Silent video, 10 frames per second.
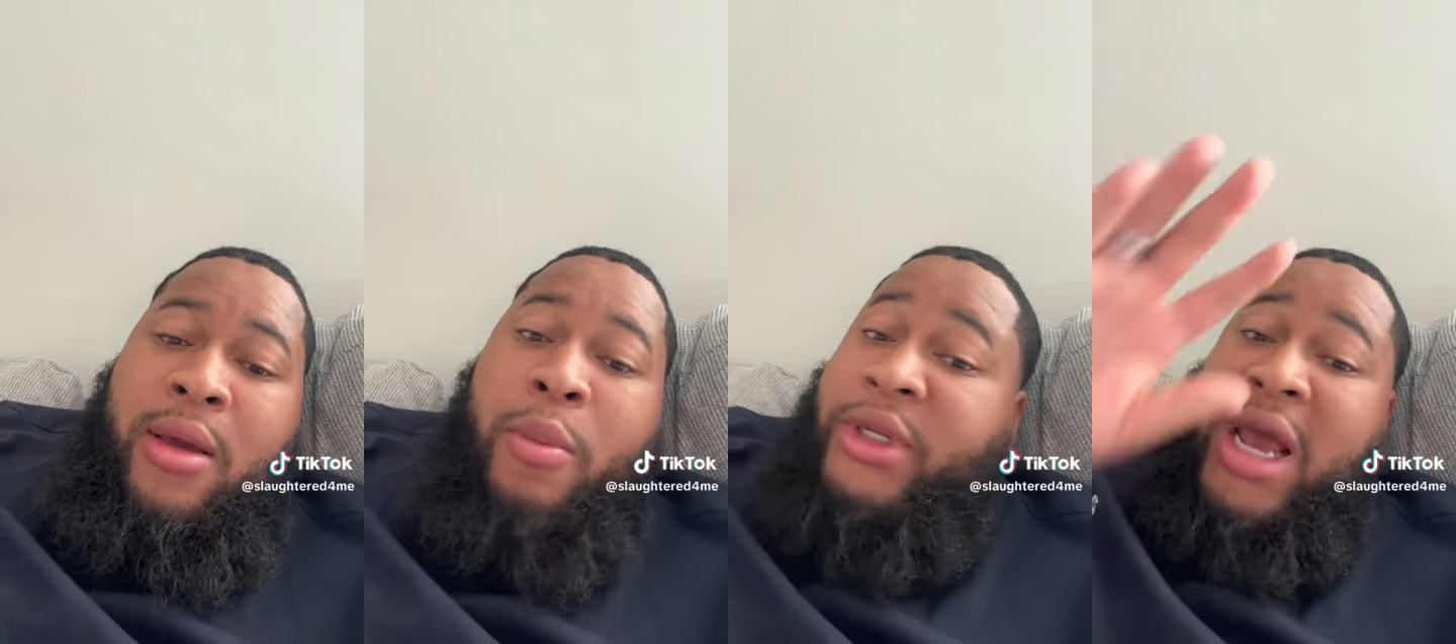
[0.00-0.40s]

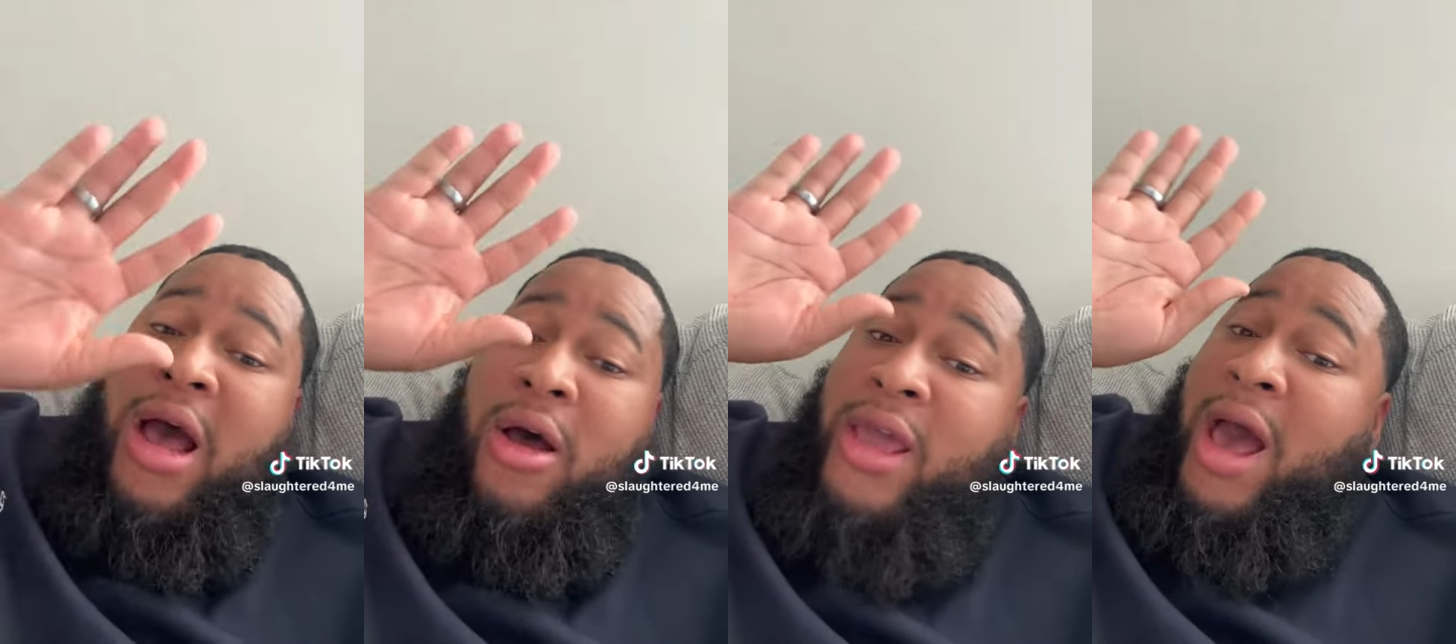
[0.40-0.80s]
But
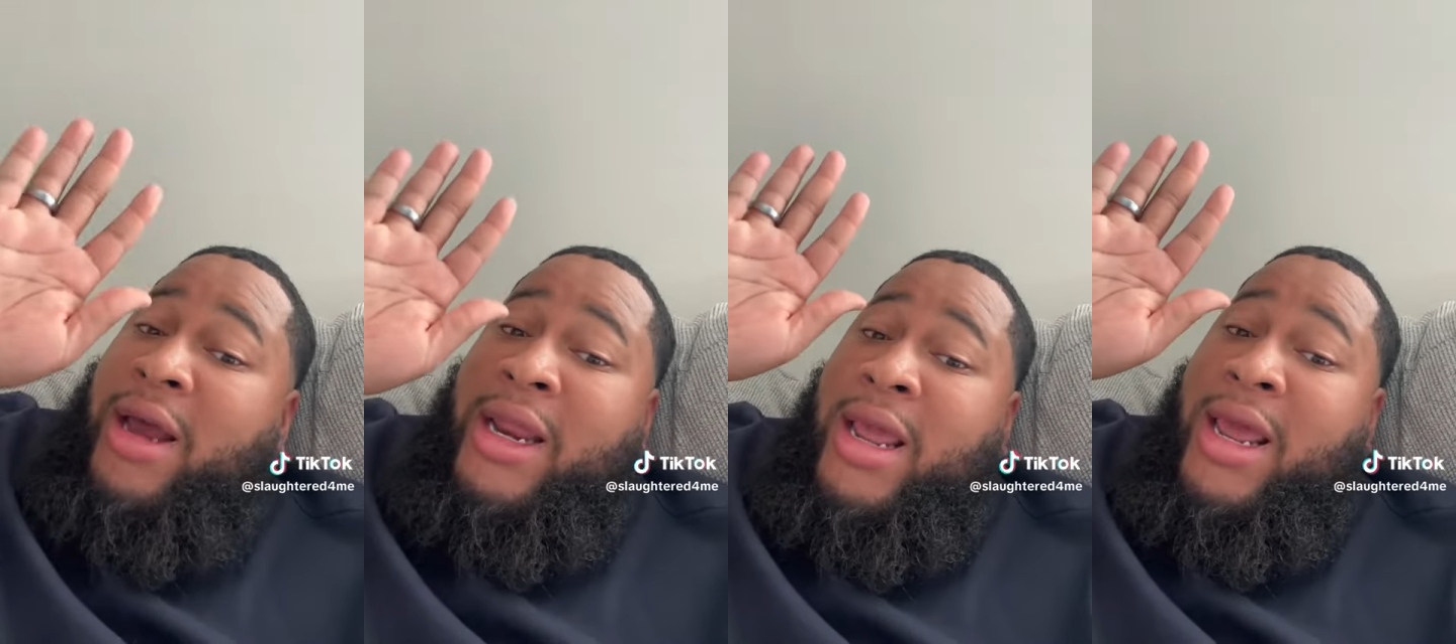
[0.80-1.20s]
y'all, y'all
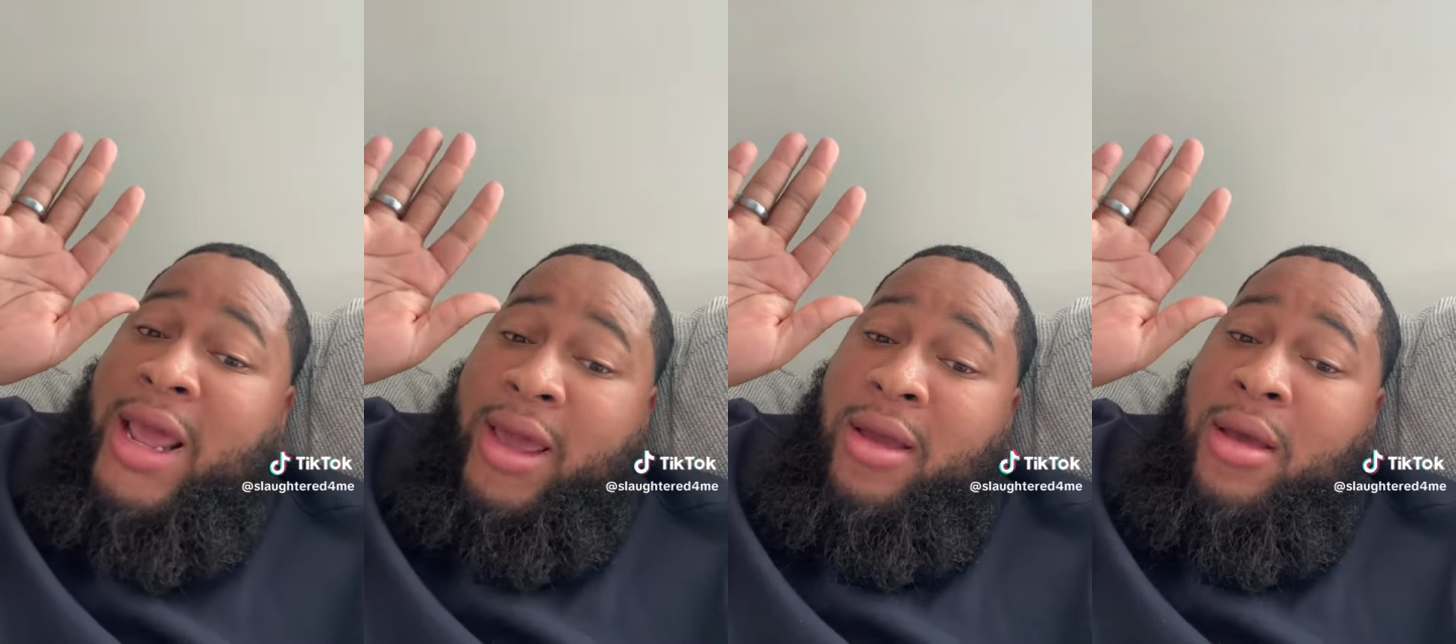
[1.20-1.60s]
didn't hear
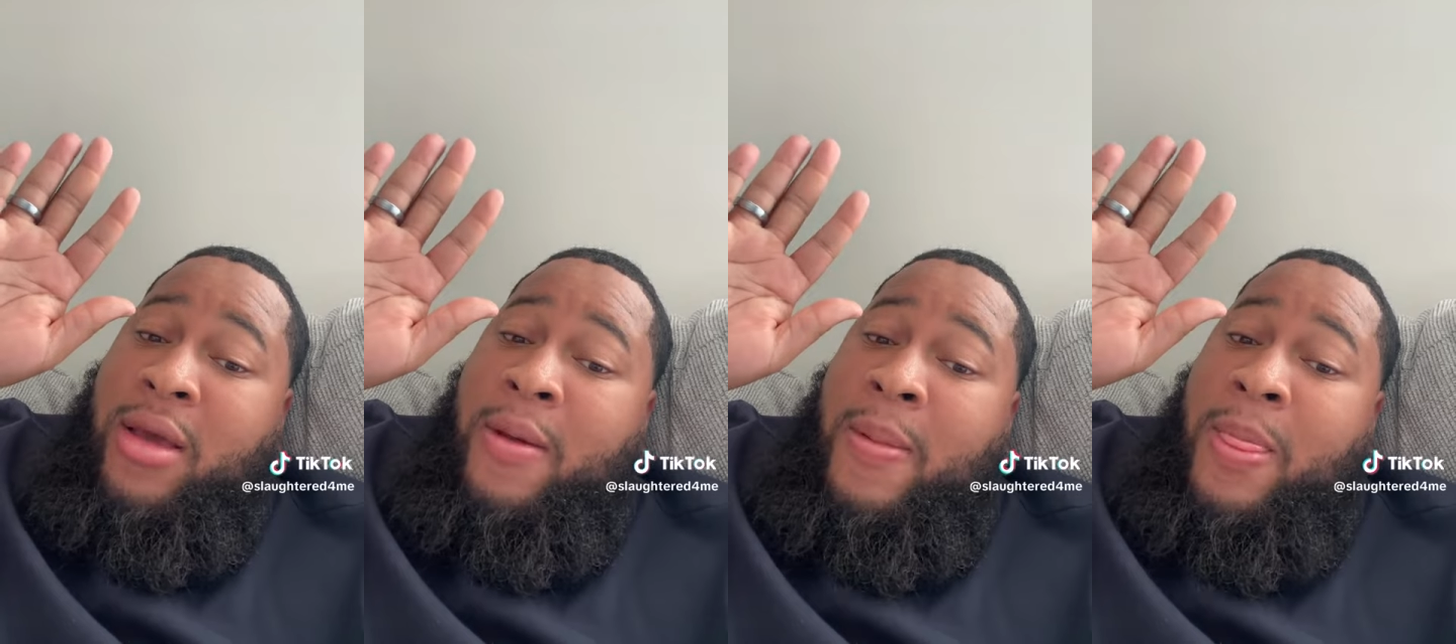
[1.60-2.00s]
that.
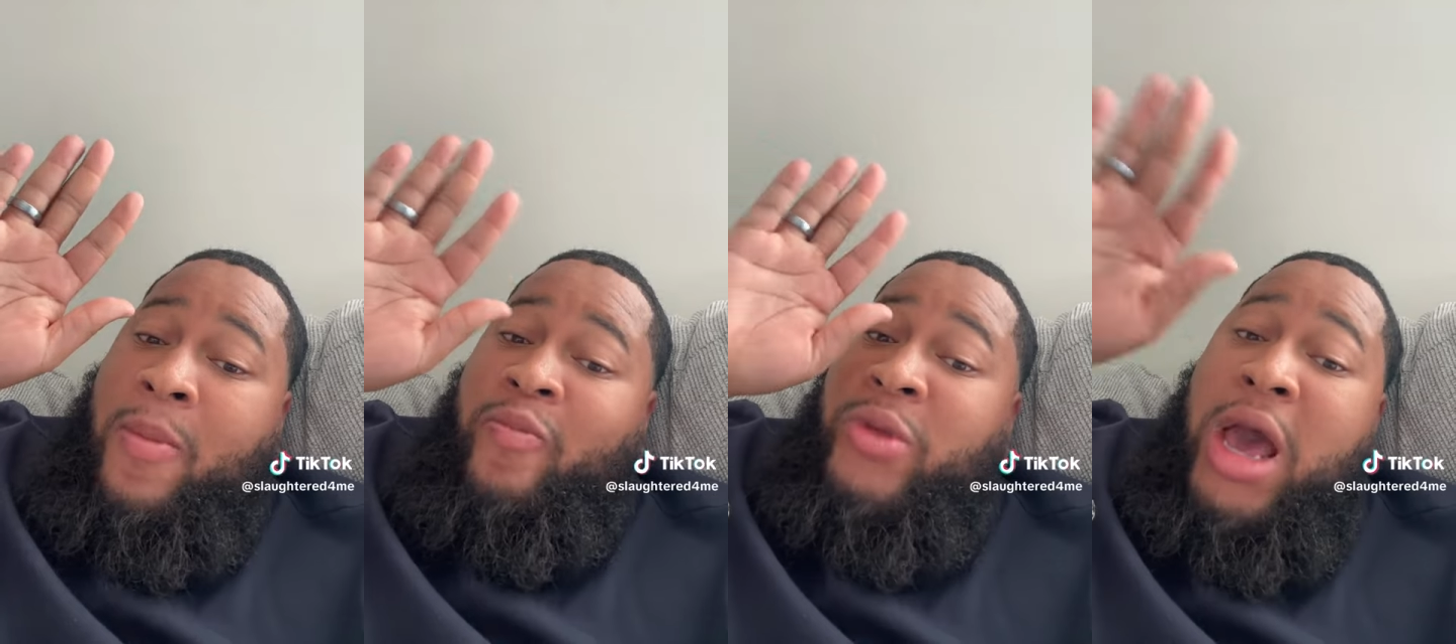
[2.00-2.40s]

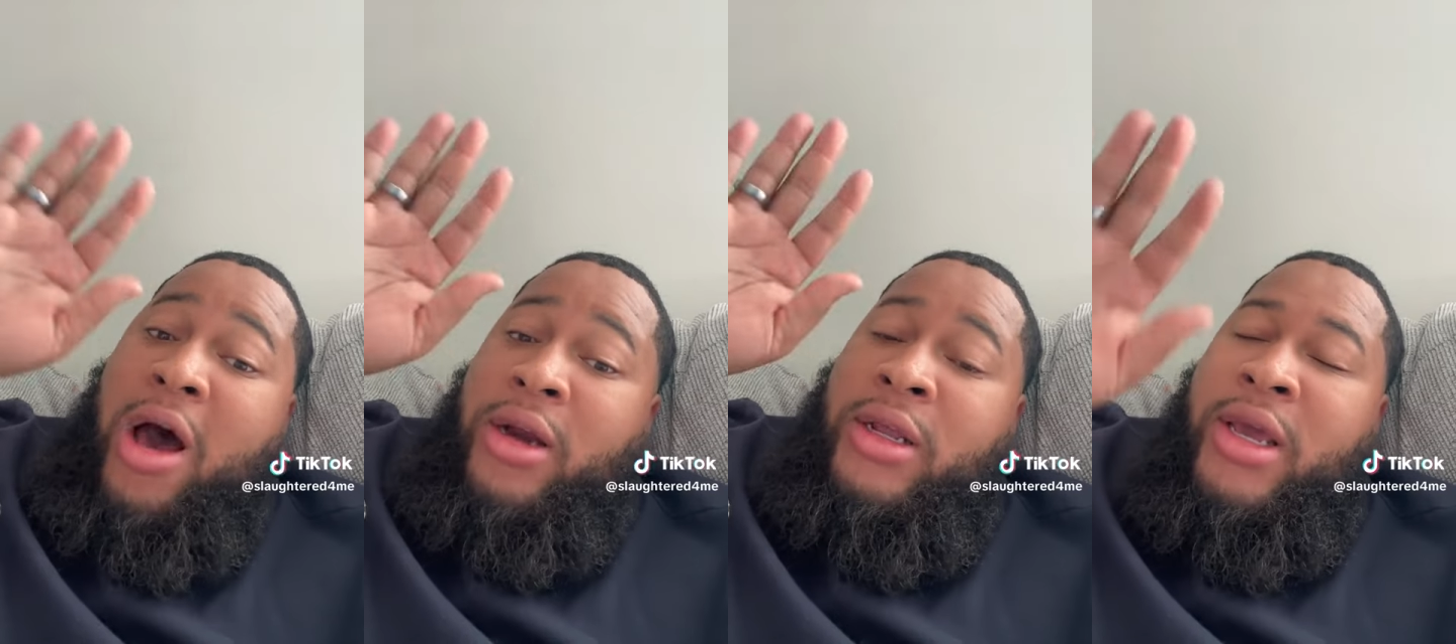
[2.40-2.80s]

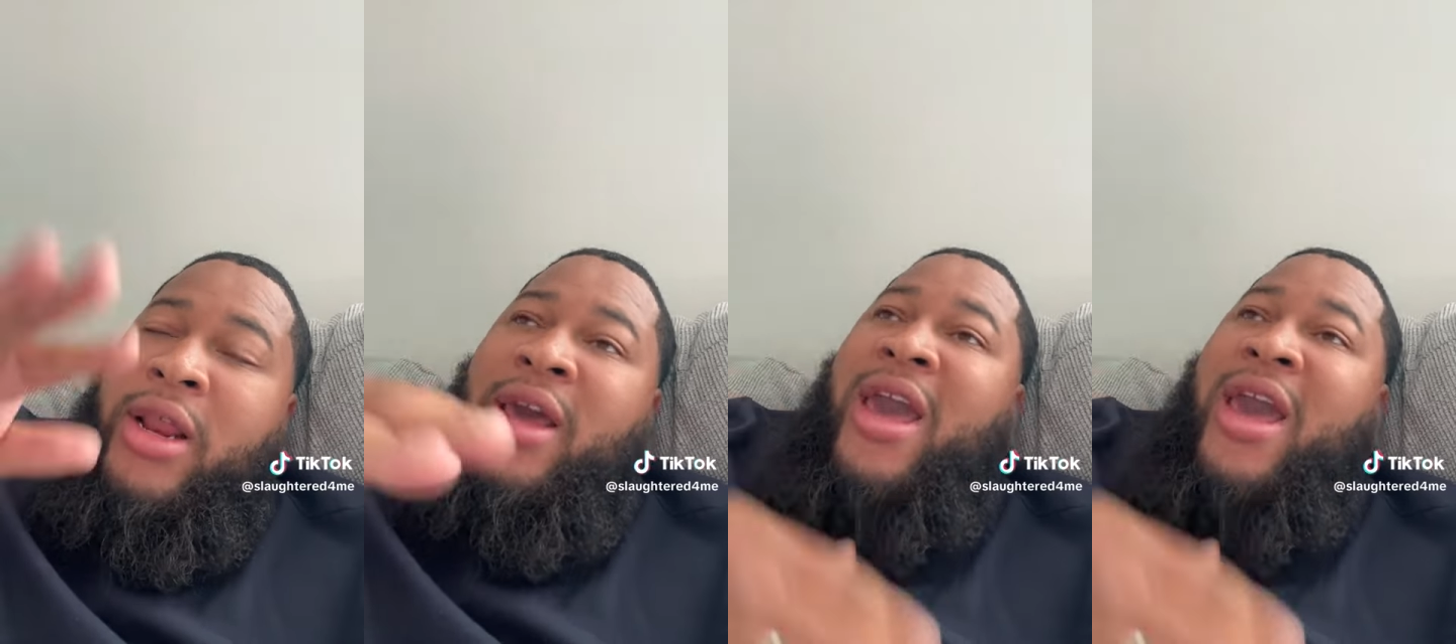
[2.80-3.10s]
Y'all didn't hear that.